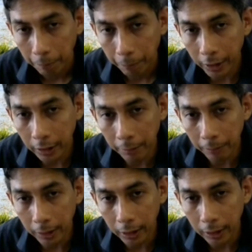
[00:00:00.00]
Pin
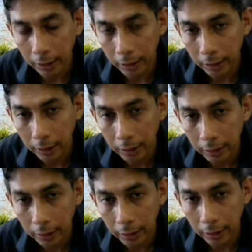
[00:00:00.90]
number
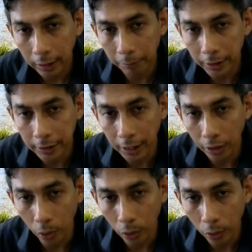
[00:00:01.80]

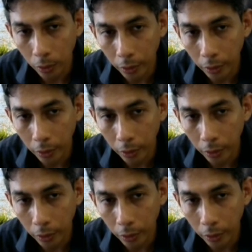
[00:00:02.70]
0